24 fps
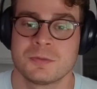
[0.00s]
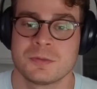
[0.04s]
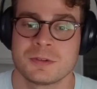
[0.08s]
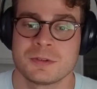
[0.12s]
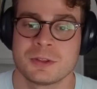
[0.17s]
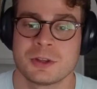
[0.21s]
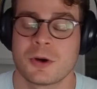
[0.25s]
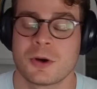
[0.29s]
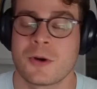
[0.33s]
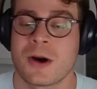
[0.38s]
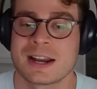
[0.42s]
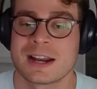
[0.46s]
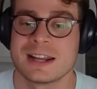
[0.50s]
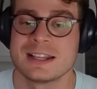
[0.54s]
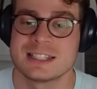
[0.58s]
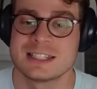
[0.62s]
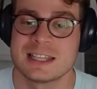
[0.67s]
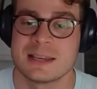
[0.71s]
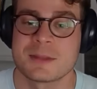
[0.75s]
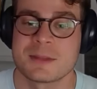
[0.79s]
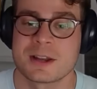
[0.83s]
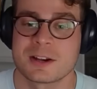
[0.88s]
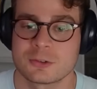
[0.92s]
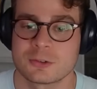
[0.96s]
on a
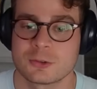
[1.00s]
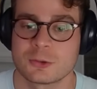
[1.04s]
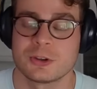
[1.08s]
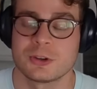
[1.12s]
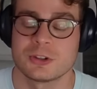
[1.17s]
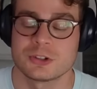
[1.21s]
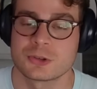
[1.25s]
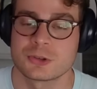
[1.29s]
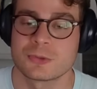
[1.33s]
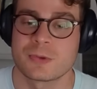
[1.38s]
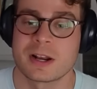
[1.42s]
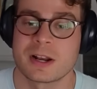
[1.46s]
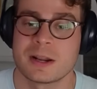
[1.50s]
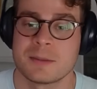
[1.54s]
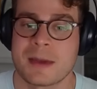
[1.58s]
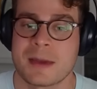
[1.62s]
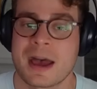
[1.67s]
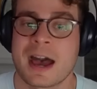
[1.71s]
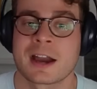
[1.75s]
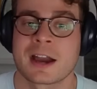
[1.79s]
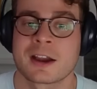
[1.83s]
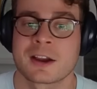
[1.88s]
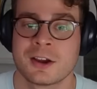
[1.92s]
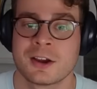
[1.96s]
team that is looking to run it
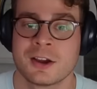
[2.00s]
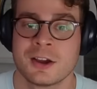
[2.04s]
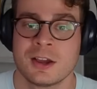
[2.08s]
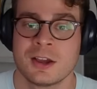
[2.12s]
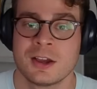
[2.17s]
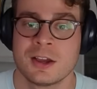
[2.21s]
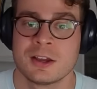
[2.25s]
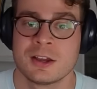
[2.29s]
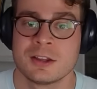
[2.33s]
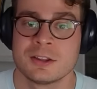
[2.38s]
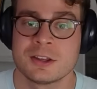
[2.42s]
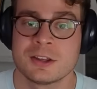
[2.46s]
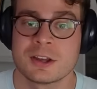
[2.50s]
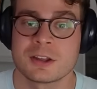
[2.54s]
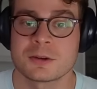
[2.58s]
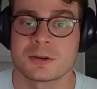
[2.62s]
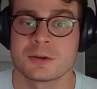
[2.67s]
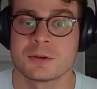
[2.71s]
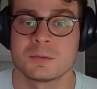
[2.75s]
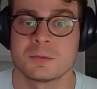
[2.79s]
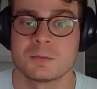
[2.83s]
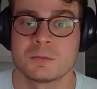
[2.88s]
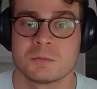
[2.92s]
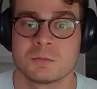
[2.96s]
back. The
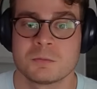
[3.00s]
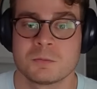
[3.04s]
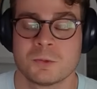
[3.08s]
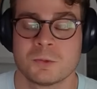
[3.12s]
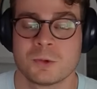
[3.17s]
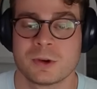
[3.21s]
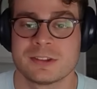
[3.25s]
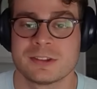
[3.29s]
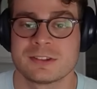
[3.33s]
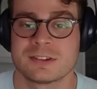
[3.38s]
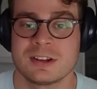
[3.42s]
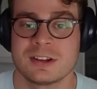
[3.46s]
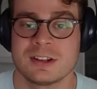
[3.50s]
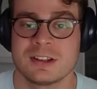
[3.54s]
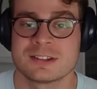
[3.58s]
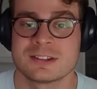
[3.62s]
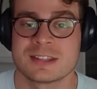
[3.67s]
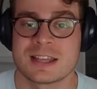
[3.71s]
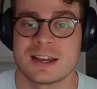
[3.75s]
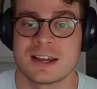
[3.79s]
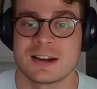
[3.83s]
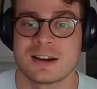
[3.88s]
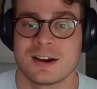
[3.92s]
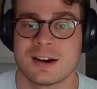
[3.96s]
other reason is
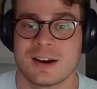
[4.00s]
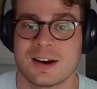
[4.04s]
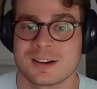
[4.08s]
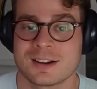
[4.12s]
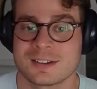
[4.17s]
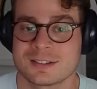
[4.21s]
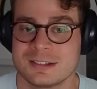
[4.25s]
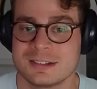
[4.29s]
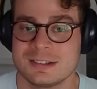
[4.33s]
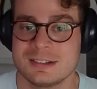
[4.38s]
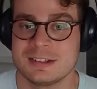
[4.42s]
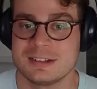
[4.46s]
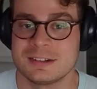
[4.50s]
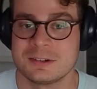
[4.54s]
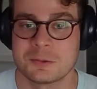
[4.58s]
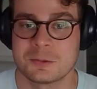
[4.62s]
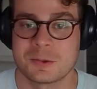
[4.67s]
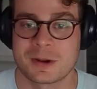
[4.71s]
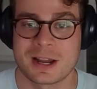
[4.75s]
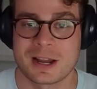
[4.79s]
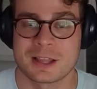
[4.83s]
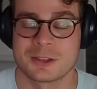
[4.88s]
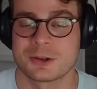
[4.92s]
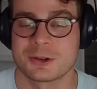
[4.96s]
that, honestly,
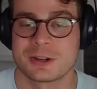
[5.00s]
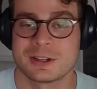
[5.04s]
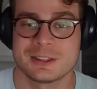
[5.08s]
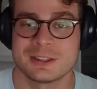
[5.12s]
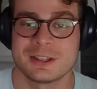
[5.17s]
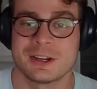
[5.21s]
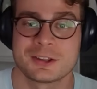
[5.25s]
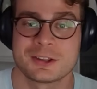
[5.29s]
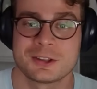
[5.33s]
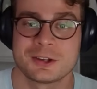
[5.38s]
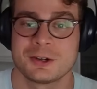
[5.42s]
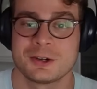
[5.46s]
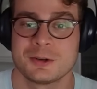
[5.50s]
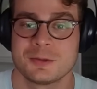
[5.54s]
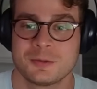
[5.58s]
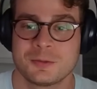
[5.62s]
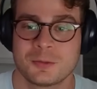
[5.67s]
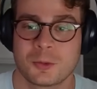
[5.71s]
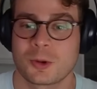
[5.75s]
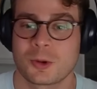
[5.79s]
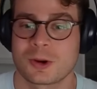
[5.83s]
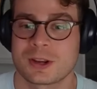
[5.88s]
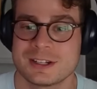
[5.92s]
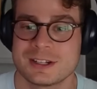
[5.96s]
when I look at the other
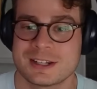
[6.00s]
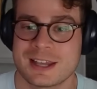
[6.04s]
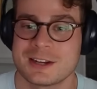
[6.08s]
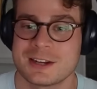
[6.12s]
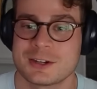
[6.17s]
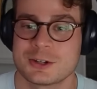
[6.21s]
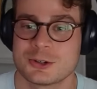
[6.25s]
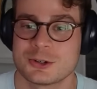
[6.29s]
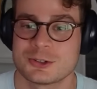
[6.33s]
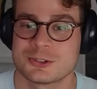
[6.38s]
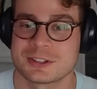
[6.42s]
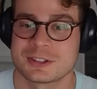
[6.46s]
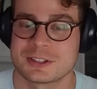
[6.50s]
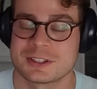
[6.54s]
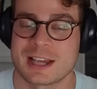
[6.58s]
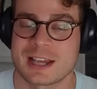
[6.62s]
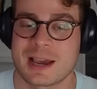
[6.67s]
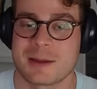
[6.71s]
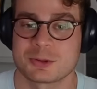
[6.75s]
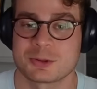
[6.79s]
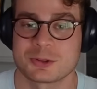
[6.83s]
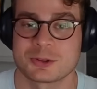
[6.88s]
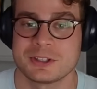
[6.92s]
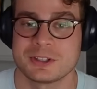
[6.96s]
4 contenders at the
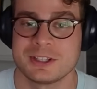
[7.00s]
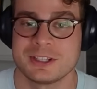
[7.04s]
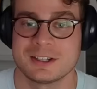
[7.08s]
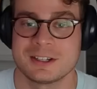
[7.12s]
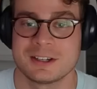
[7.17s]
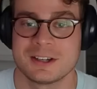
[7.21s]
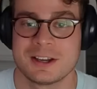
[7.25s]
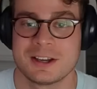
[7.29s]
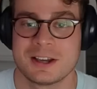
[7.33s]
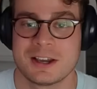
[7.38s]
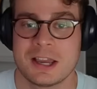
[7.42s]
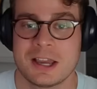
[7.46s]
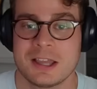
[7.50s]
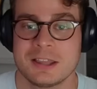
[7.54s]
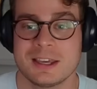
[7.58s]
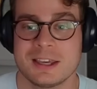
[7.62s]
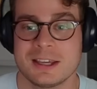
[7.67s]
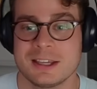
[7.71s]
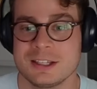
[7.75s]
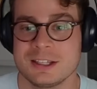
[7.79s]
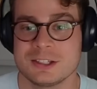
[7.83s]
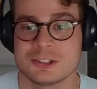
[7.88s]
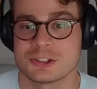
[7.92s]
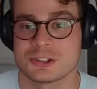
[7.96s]
top of the league, they
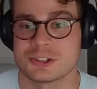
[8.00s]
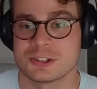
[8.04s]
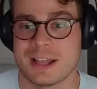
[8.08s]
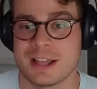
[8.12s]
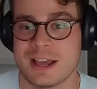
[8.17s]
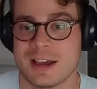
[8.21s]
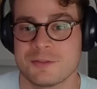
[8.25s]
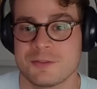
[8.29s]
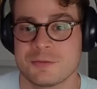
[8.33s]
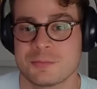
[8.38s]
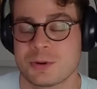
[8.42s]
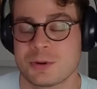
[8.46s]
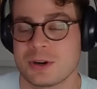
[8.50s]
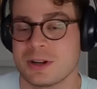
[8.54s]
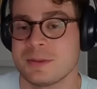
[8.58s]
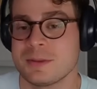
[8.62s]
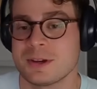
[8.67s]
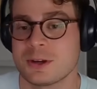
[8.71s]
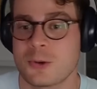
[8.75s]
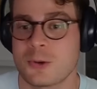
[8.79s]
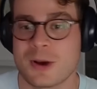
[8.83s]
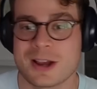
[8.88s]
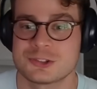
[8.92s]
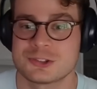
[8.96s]
each still have pretty
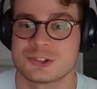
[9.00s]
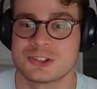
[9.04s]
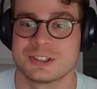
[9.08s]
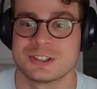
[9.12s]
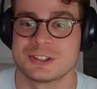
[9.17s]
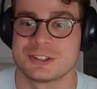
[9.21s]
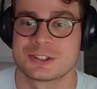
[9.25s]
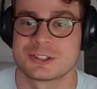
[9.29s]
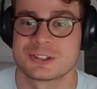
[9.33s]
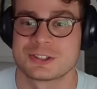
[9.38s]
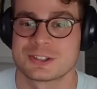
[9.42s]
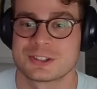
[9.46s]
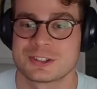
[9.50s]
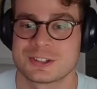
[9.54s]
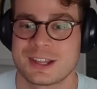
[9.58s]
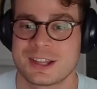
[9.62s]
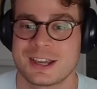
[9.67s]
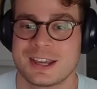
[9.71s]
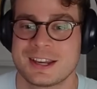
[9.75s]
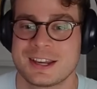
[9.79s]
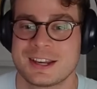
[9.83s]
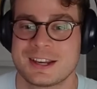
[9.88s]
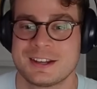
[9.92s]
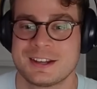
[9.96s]
big questions.
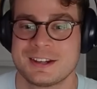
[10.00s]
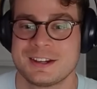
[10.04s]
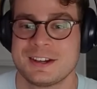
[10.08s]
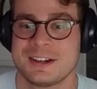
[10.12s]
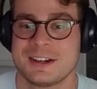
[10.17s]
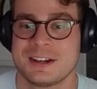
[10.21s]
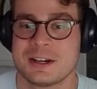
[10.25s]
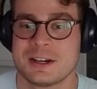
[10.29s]
Like,